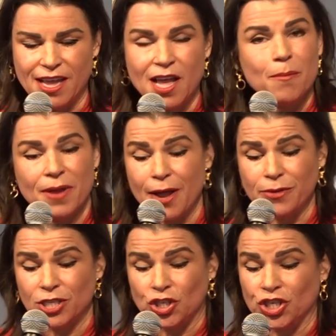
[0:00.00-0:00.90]
But I was
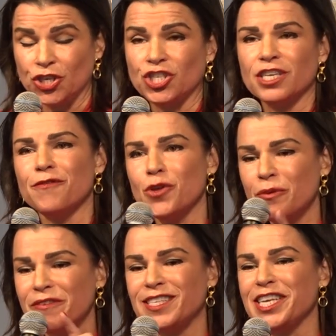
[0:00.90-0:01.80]
at church, and if you would have
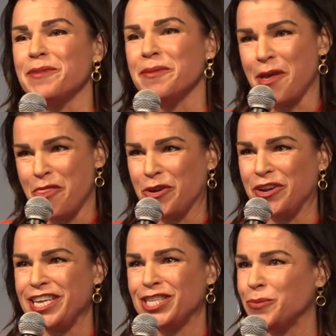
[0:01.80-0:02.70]
seen me in my
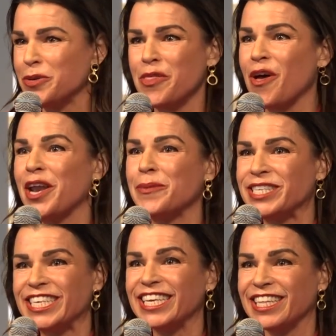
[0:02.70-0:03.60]
30s, you would have thought I was
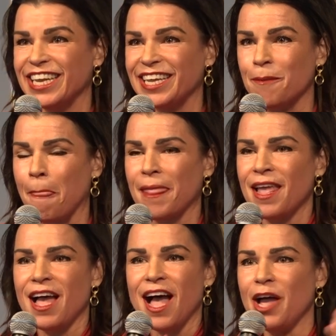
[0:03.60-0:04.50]
killing it.
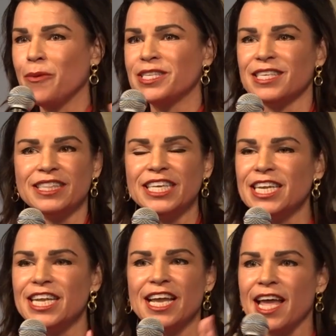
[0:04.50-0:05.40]
I was
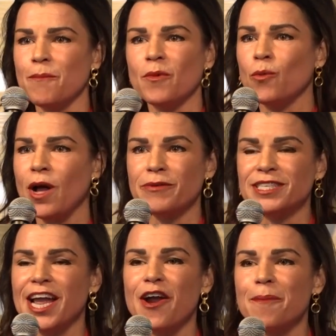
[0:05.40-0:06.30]
an
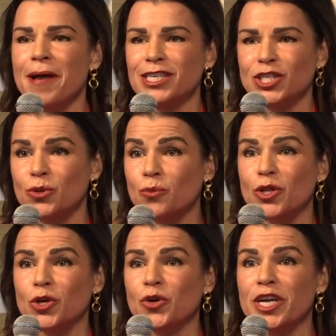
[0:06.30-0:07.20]
area pastor at Willow
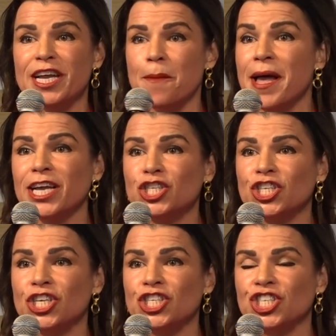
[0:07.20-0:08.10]
Creek, a mega
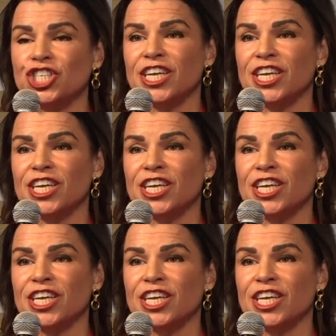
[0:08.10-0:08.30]
church,